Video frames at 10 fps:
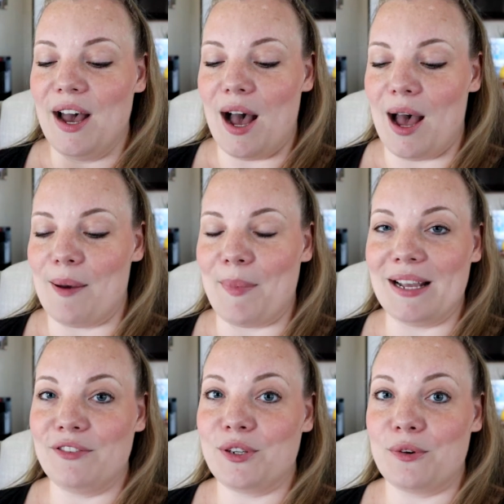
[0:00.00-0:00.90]

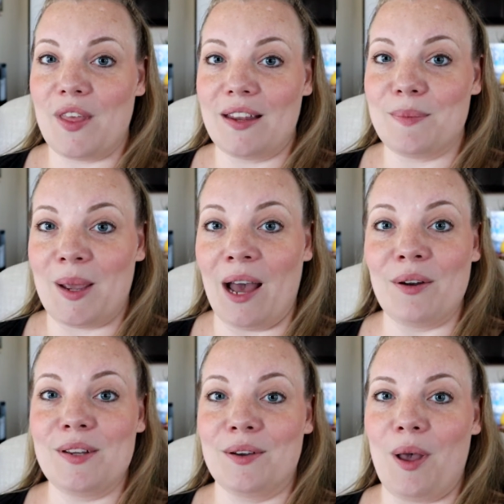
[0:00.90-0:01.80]
I served that to my
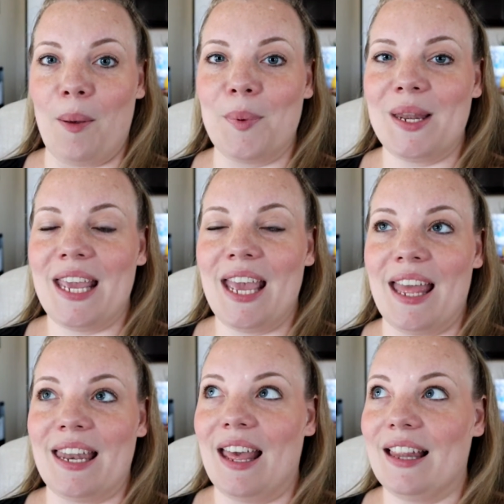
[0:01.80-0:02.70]
out-of-town company,
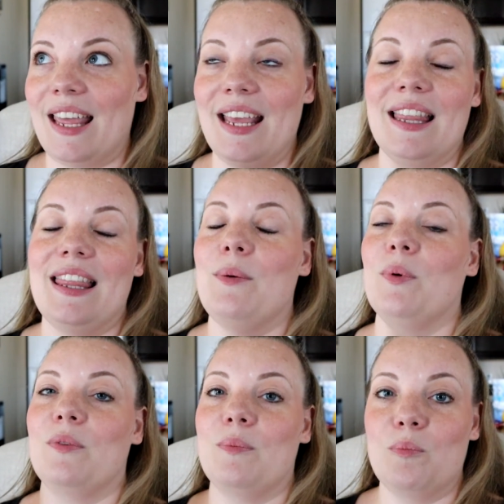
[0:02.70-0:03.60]
and like they
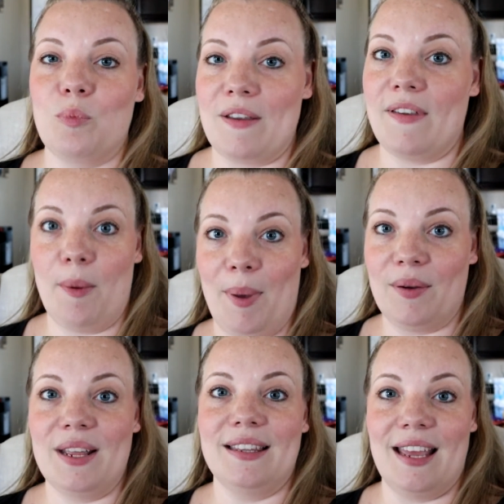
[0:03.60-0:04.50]
were raving
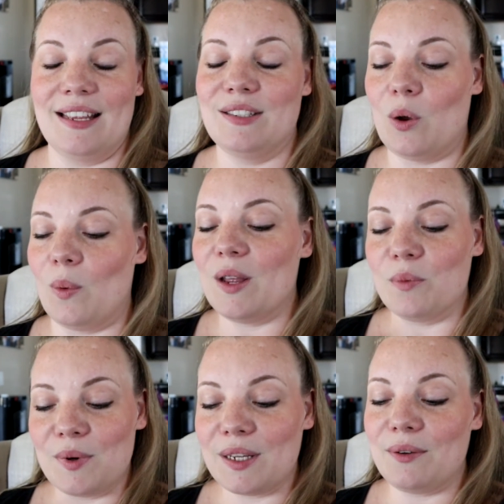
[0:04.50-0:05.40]
about it. Like, so it
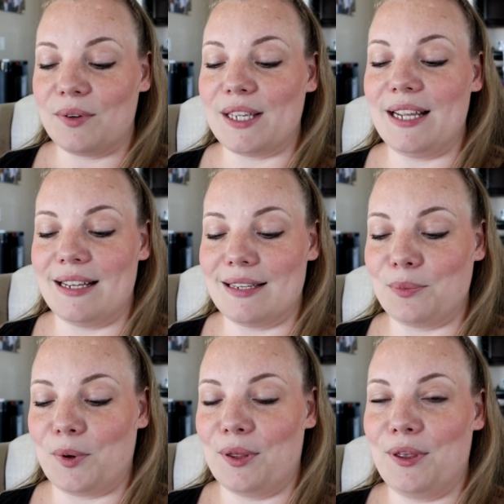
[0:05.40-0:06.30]
really, really is
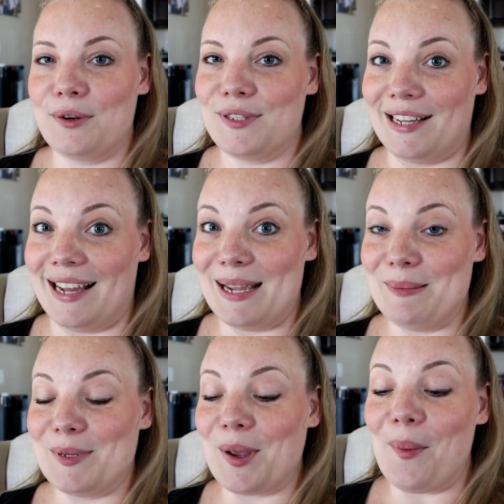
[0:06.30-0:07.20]
worth your
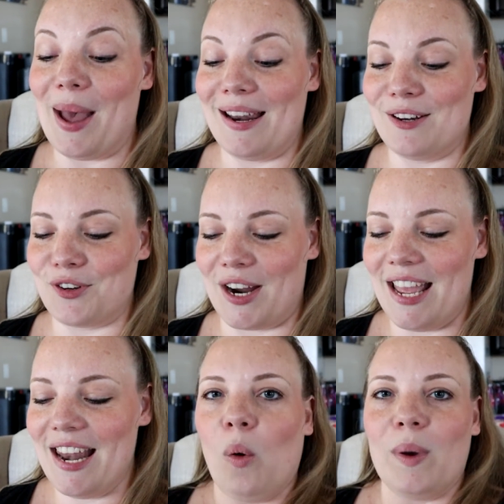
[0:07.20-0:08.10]
time to go ahead and try it.